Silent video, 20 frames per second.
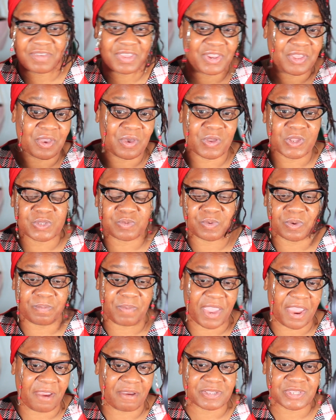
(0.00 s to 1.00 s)
videos where
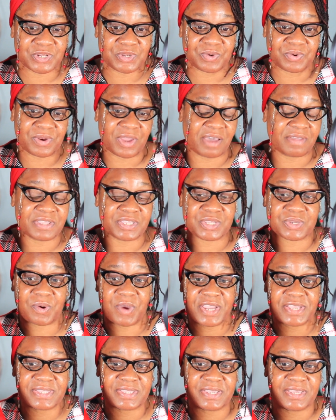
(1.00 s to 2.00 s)
parrots are doing all this
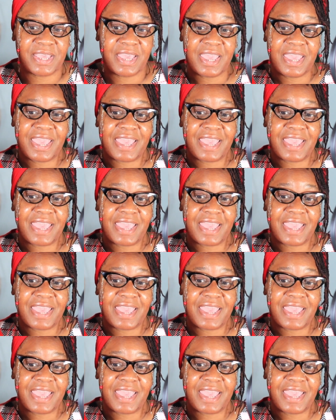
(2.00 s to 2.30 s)
crazy